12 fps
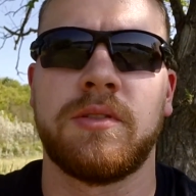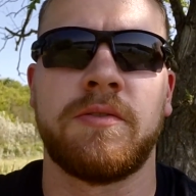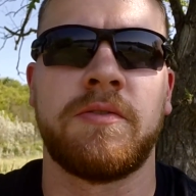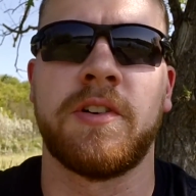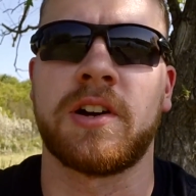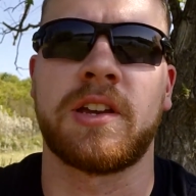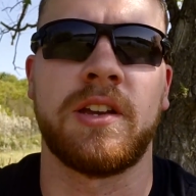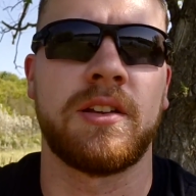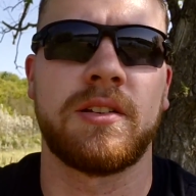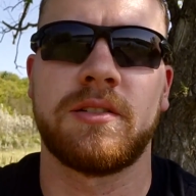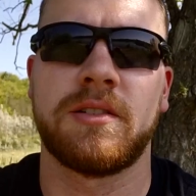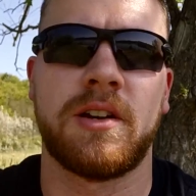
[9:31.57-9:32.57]
fuck it,
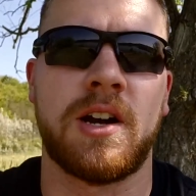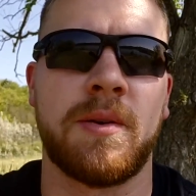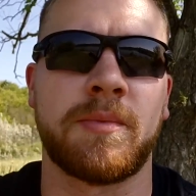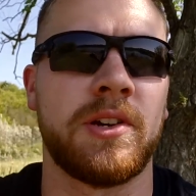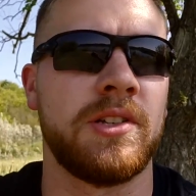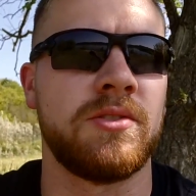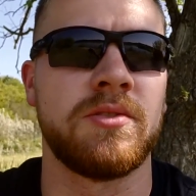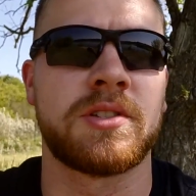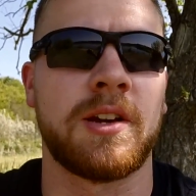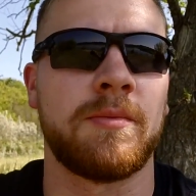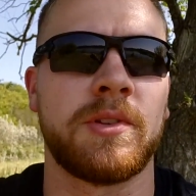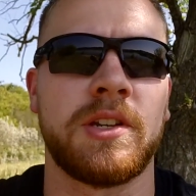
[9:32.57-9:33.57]
I'm gonna do
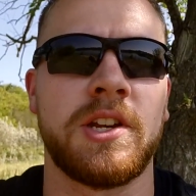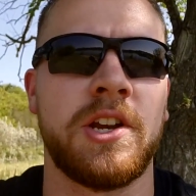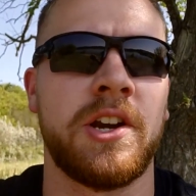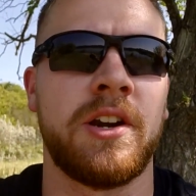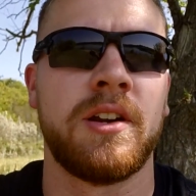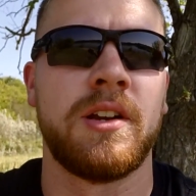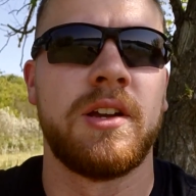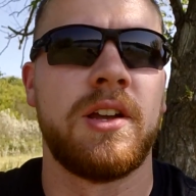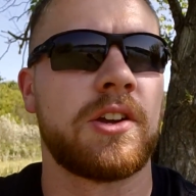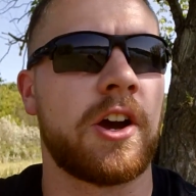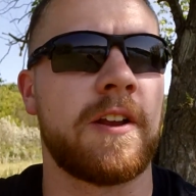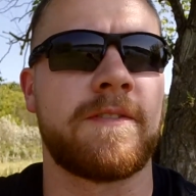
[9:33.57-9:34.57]
something here.
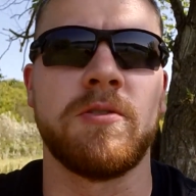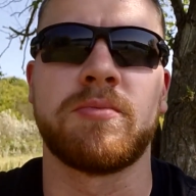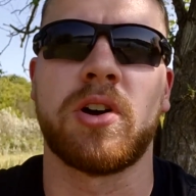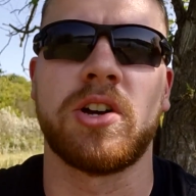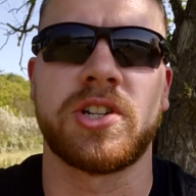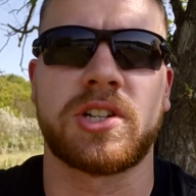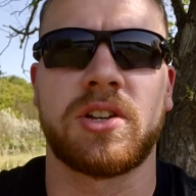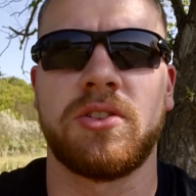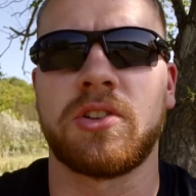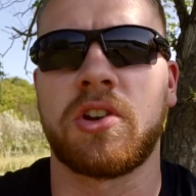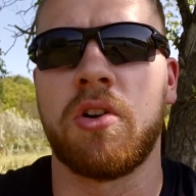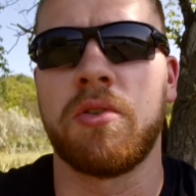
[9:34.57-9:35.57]
Got a few projects on
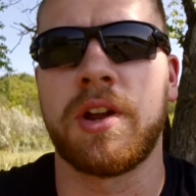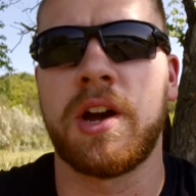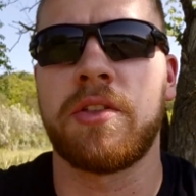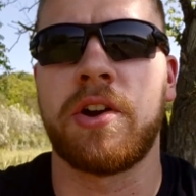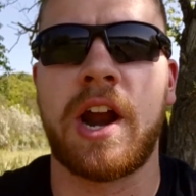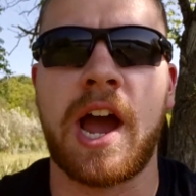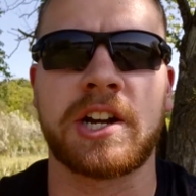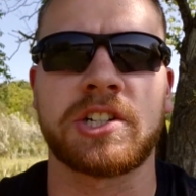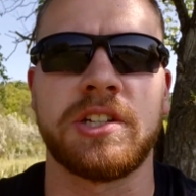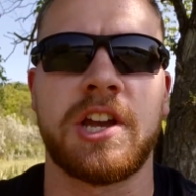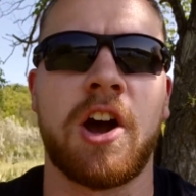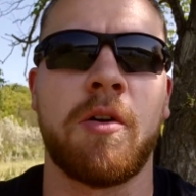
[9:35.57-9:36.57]
the go now that are
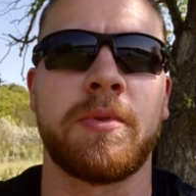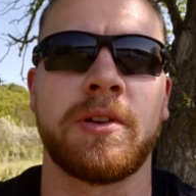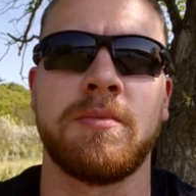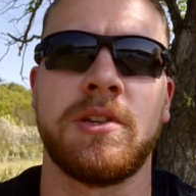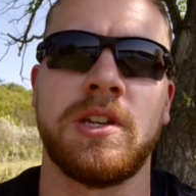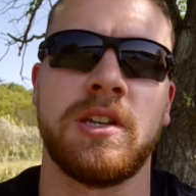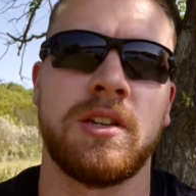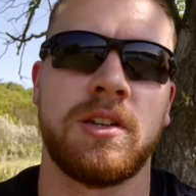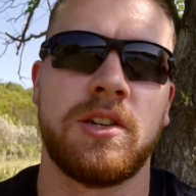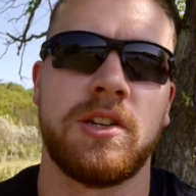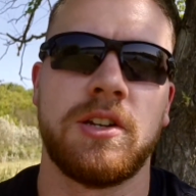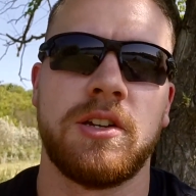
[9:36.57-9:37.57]
actually helping me,
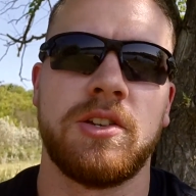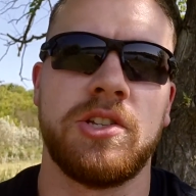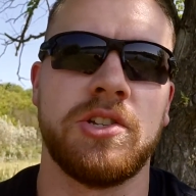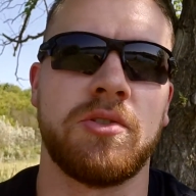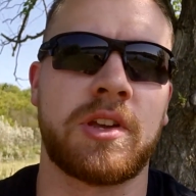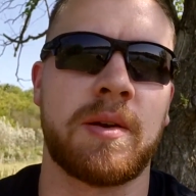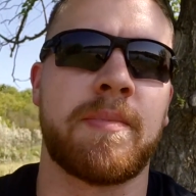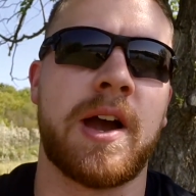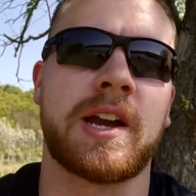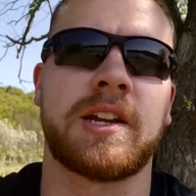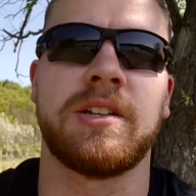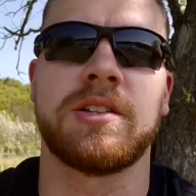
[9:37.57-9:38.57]
get
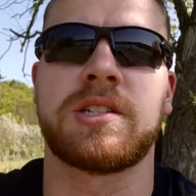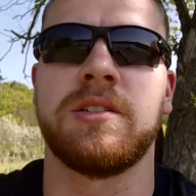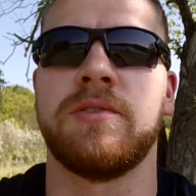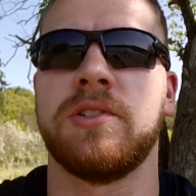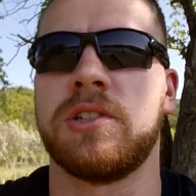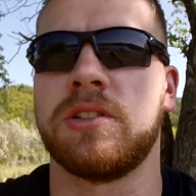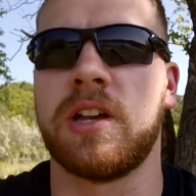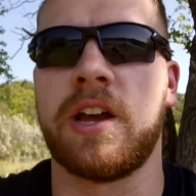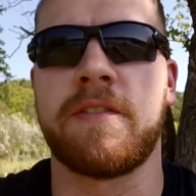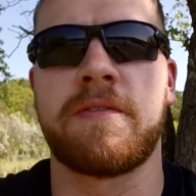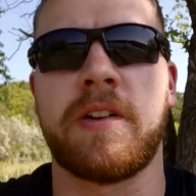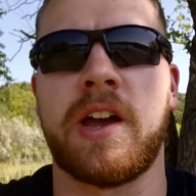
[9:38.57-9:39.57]
back into civilian
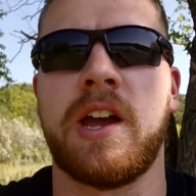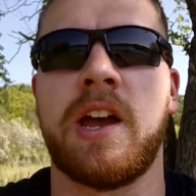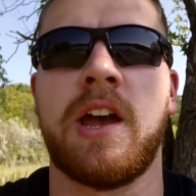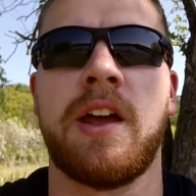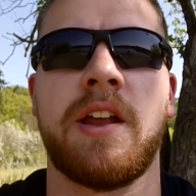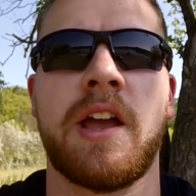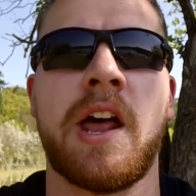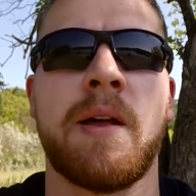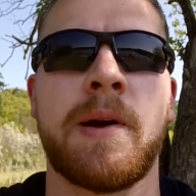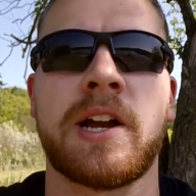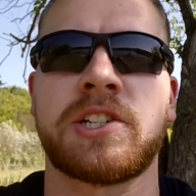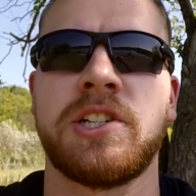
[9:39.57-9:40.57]
life, and
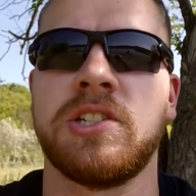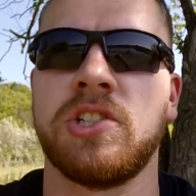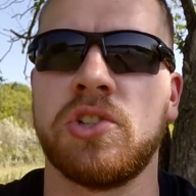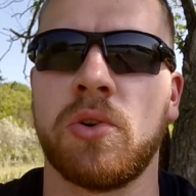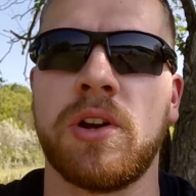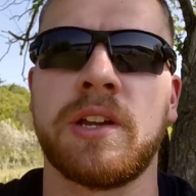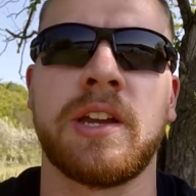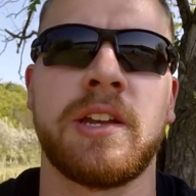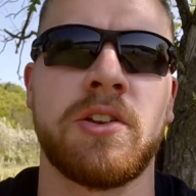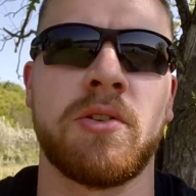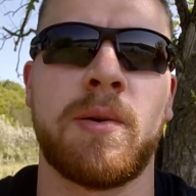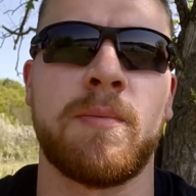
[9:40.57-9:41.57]
I'm actually enjoying it.
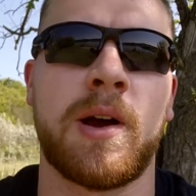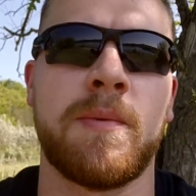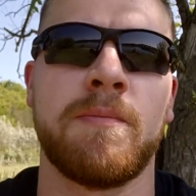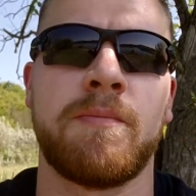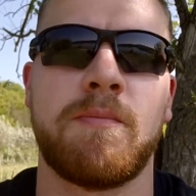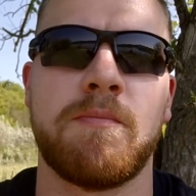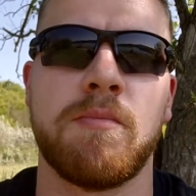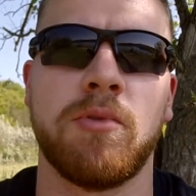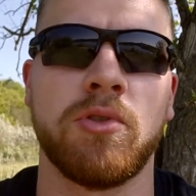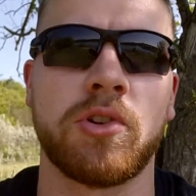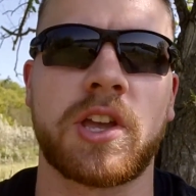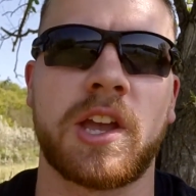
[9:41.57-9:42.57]
I'm
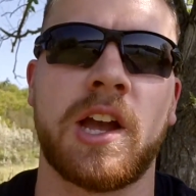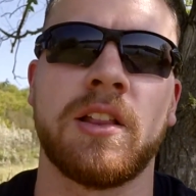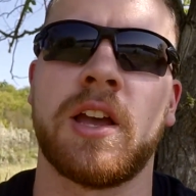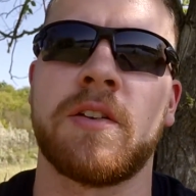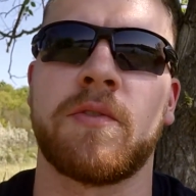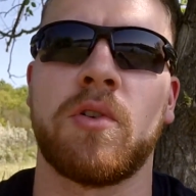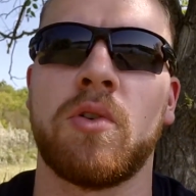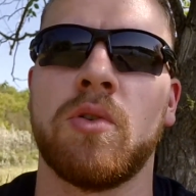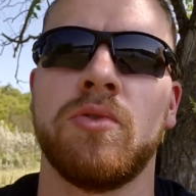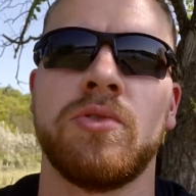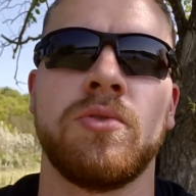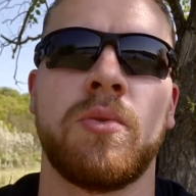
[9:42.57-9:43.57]
looking at life a
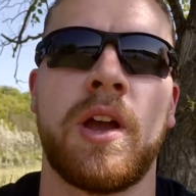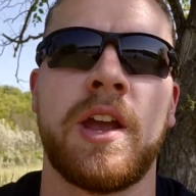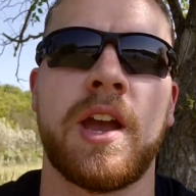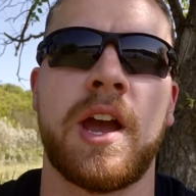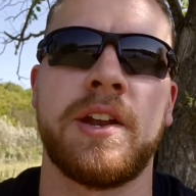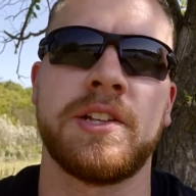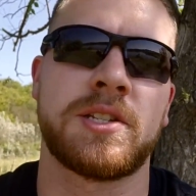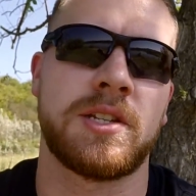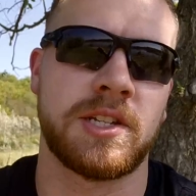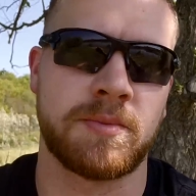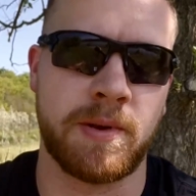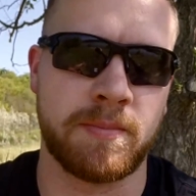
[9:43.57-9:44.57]
whole new way, and
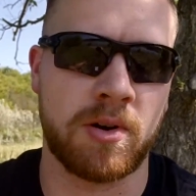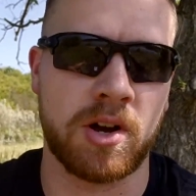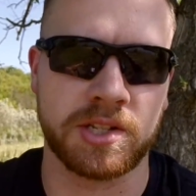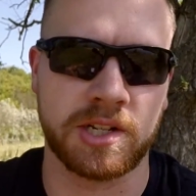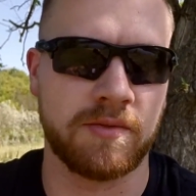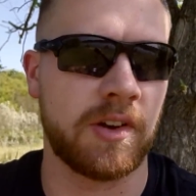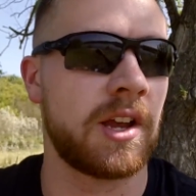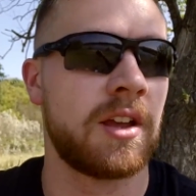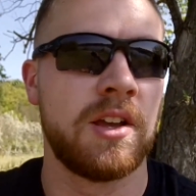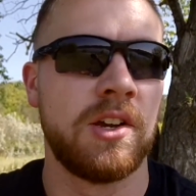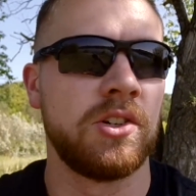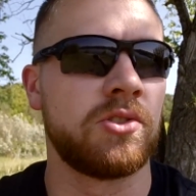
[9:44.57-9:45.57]
it's been positive. I
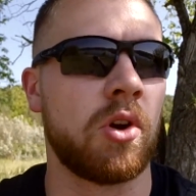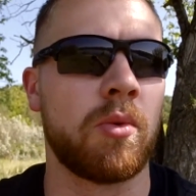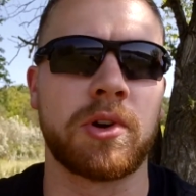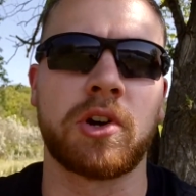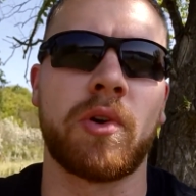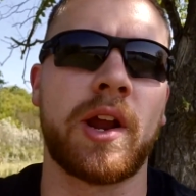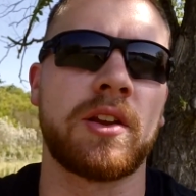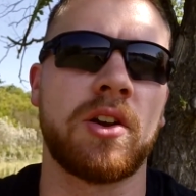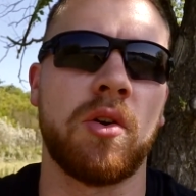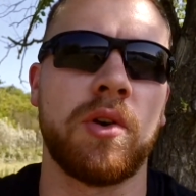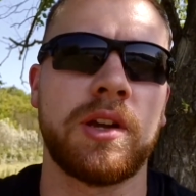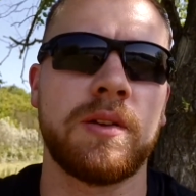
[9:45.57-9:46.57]
don't regret
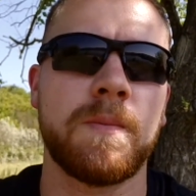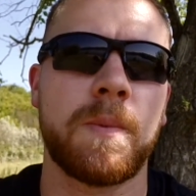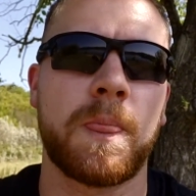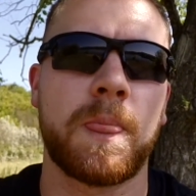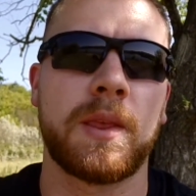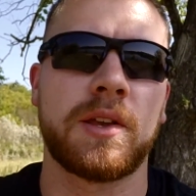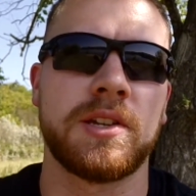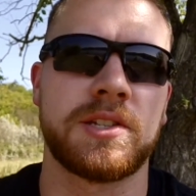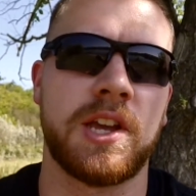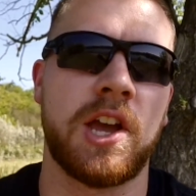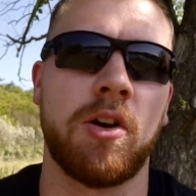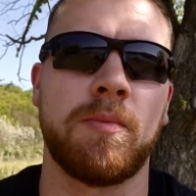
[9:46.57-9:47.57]
going, because
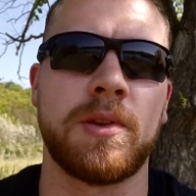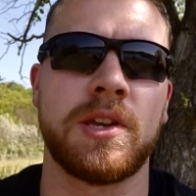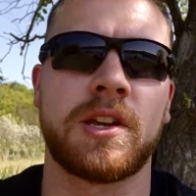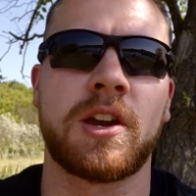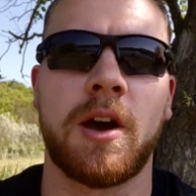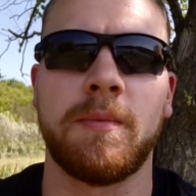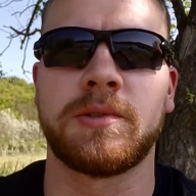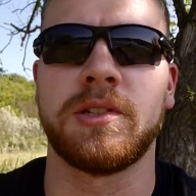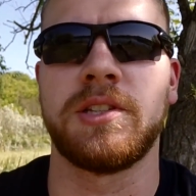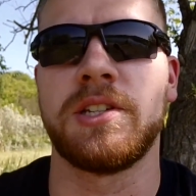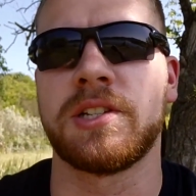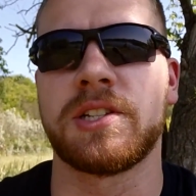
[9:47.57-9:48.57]
it helped me come to
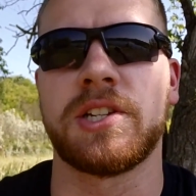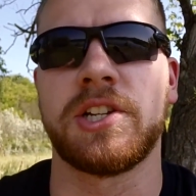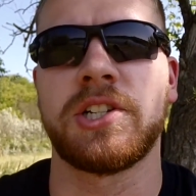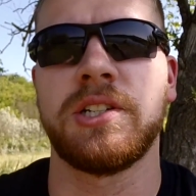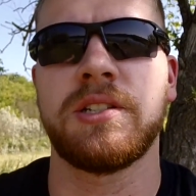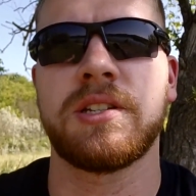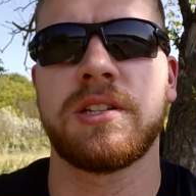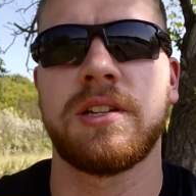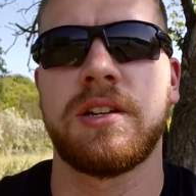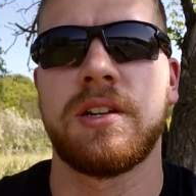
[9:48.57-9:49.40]
these decisions.